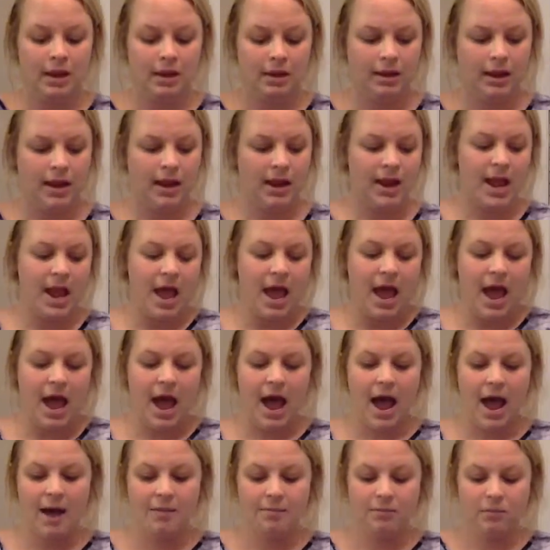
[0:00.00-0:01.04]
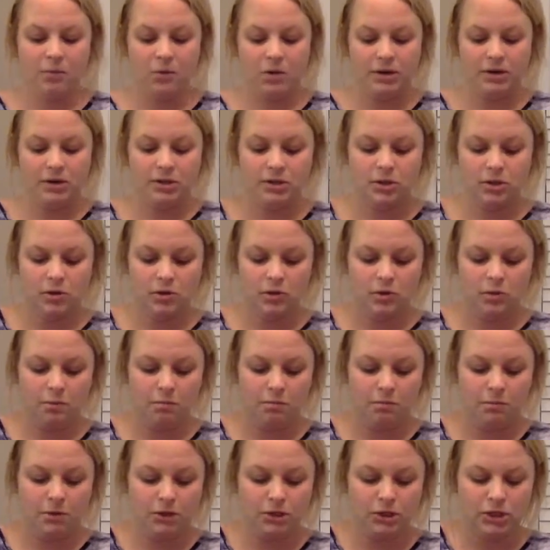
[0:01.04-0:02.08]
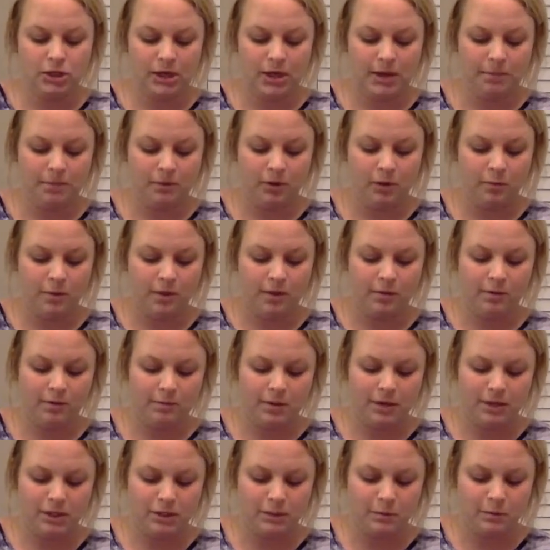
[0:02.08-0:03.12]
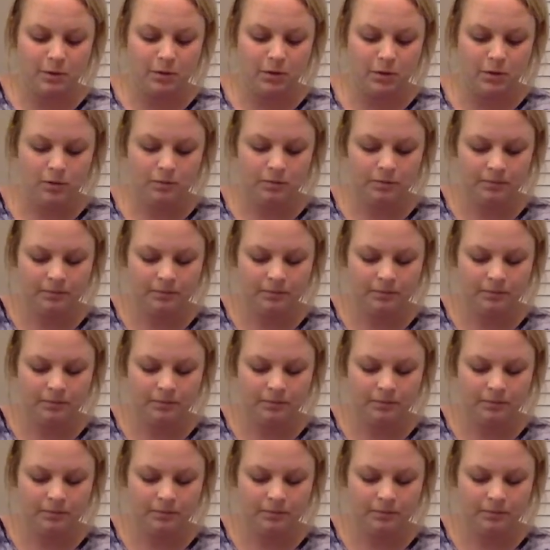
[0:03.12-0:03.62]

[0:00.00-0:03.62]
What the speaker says: Okay. I'm going to mush it up a little bit with my spoon.